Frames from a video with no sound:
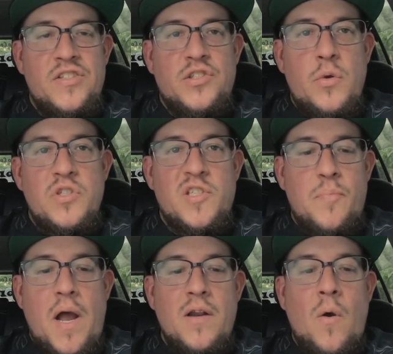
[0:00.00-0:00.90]
It's so
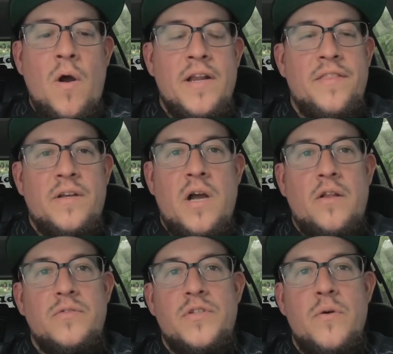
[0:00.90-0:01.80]
spot on, and the
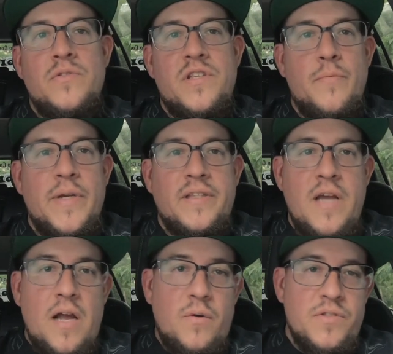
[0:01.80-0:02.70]
color tones of the
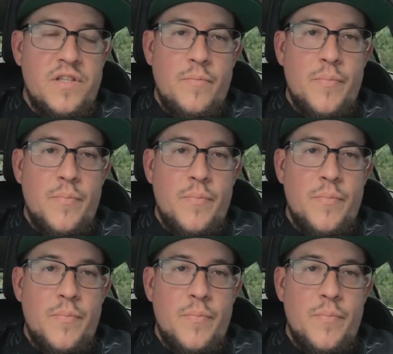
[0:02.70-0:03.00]
McDonald's in the